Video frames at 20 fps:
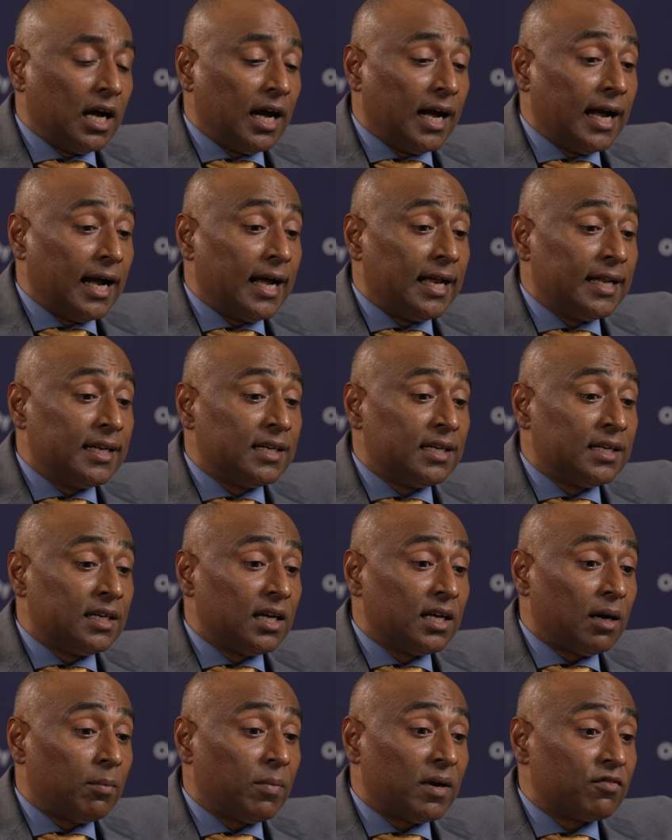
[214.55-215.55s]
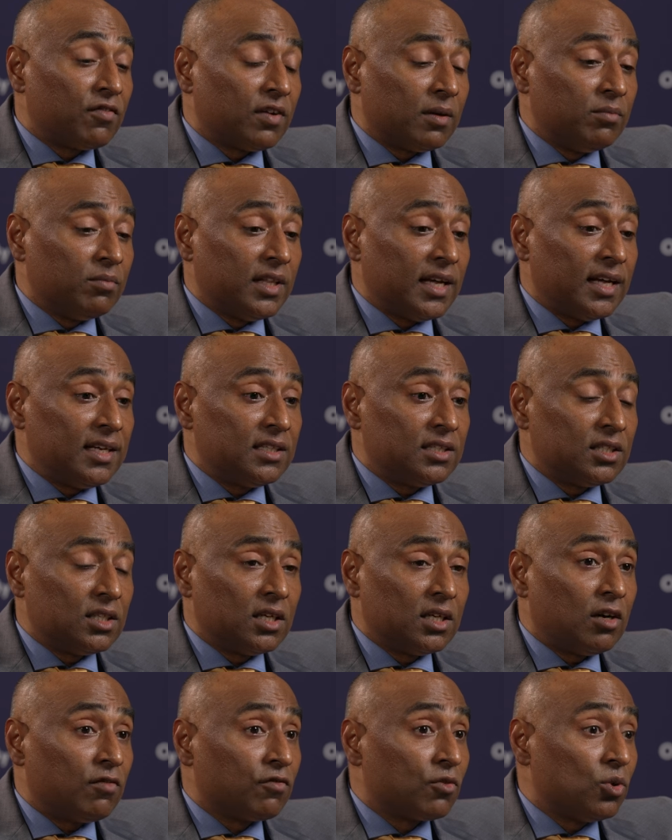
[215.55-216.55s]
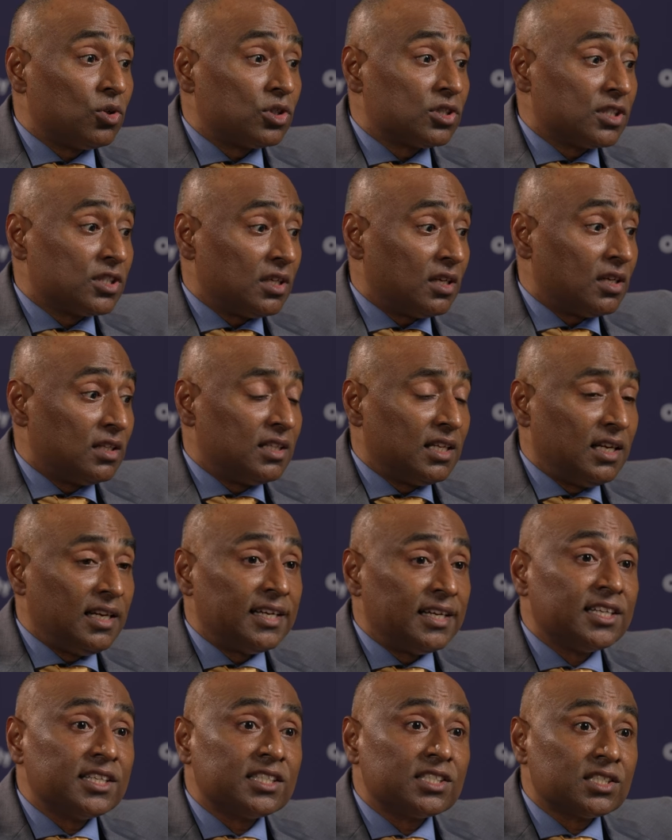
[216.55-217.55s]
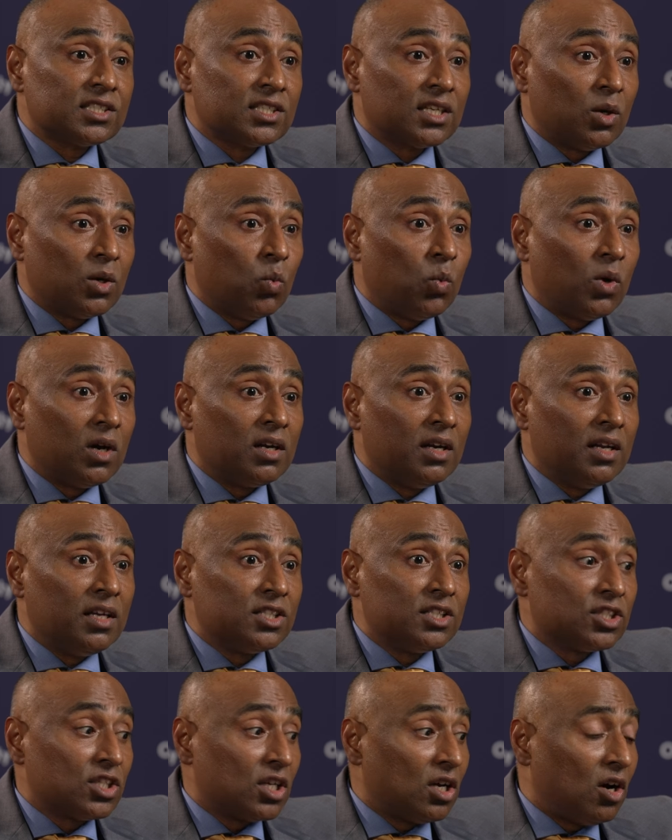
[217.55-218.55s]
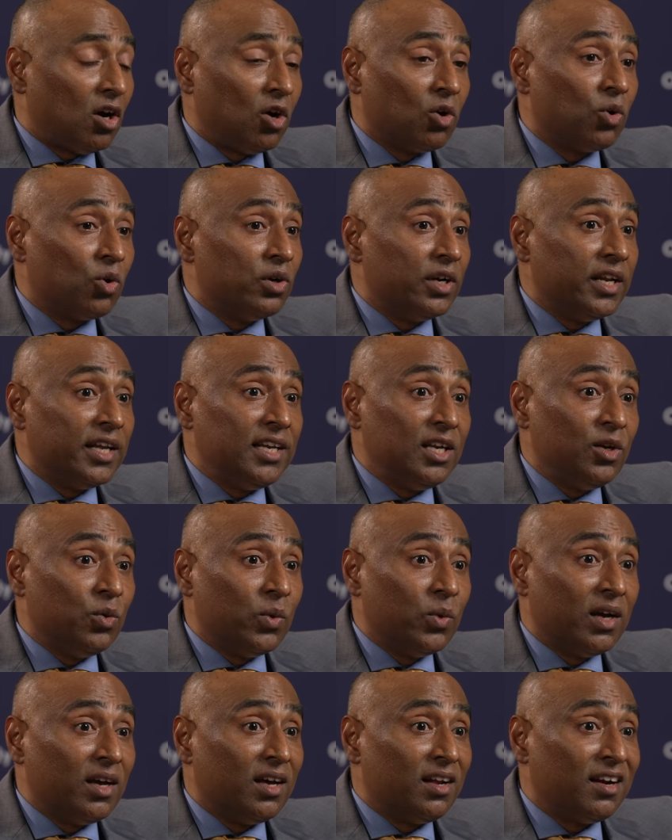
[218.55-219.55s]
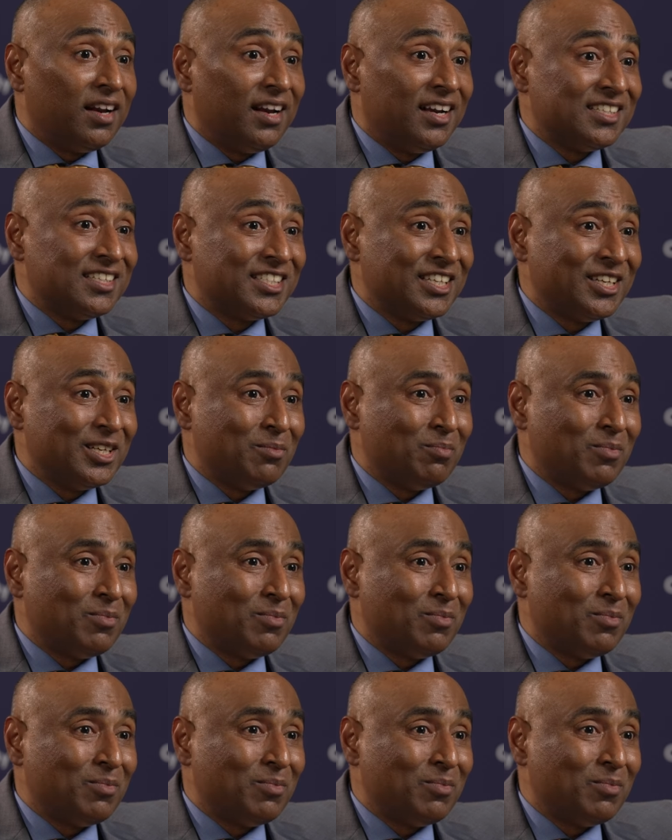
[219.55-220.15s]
And apart from that, of course, the latest one is OncoDaily, where in a single